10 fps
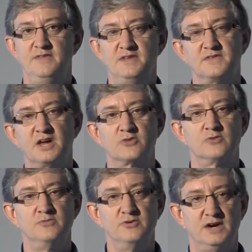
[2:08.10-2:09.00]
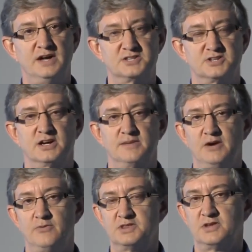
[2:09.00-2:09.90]
and then later we'll move on and talk
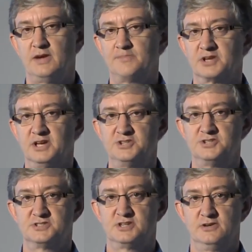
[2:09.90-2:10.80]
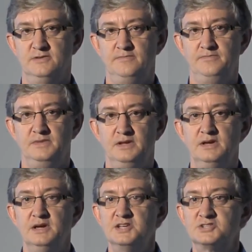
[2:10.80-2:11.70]
about what their applications are.
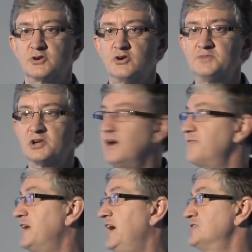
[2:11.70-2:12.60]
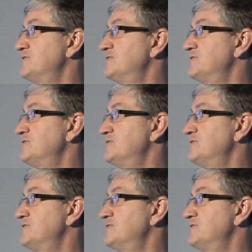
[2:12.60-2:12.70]
So a cryptographic hash